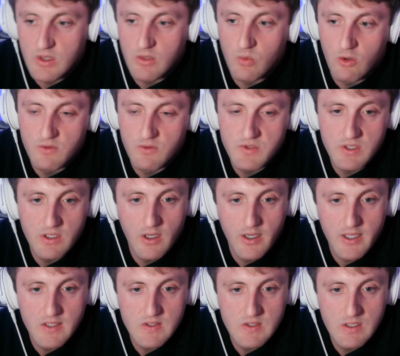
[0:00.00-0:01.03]
the Wolves and the
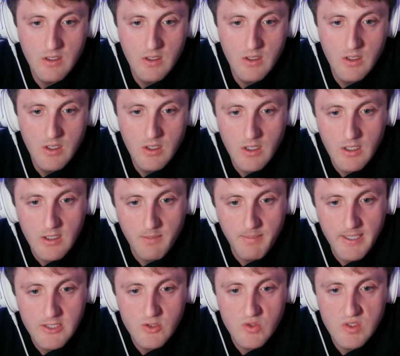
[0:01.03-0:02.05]
Nuggets and the
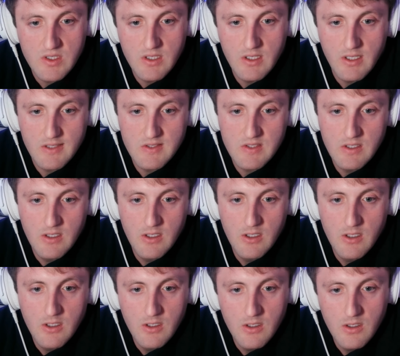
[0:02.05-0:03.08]
Pacers and the Knicks.
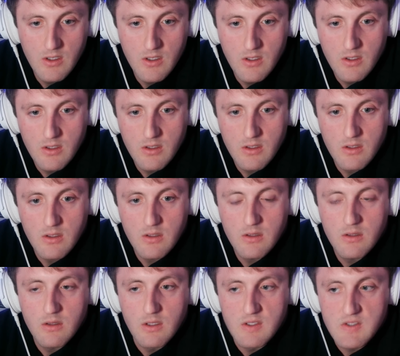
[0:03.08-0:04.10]

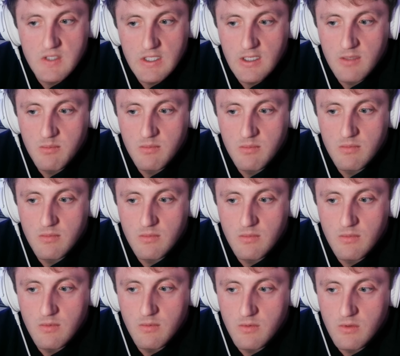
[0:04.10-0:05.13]
The team,
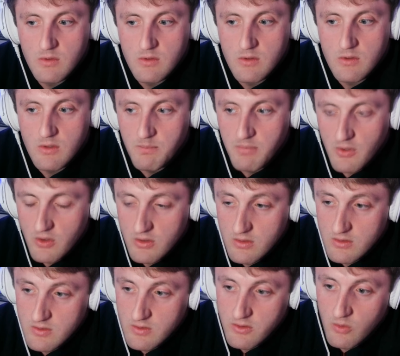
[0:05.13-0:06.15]
the
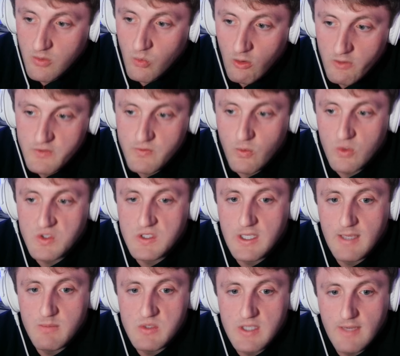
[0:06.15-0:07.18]
Wolves force a
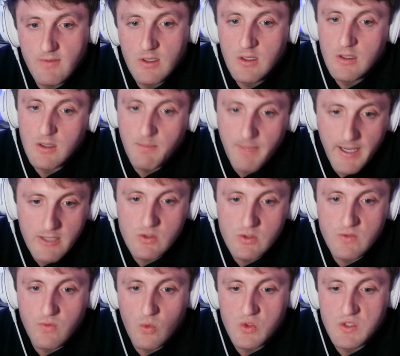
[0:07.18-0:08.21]
game seven, the Pacers
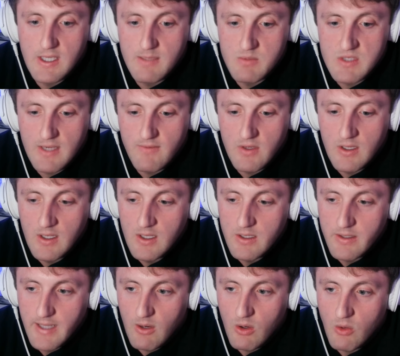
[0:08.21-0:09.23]
force a game seven.
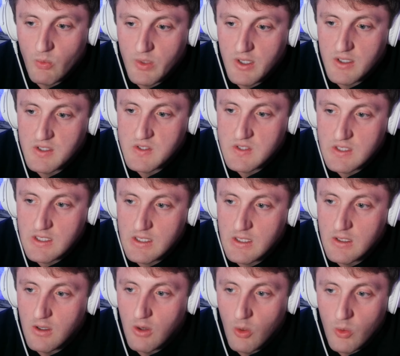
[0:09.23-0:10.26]
Now, are we going to see
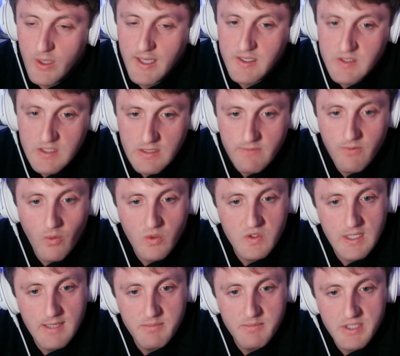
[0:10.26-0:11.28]
OKC force a
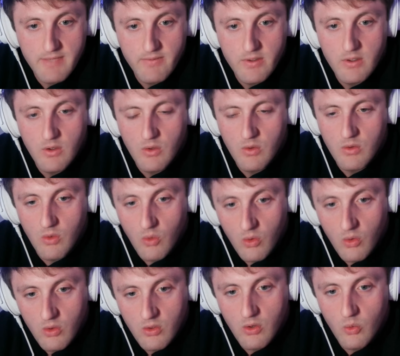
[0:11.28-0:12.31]
game seven,
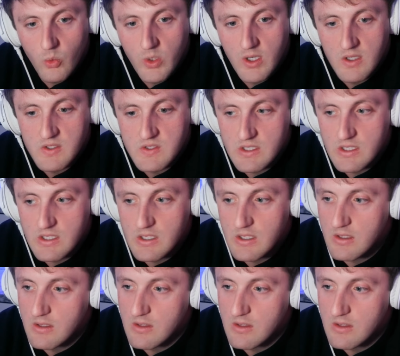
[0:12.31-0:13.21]
or are we going to see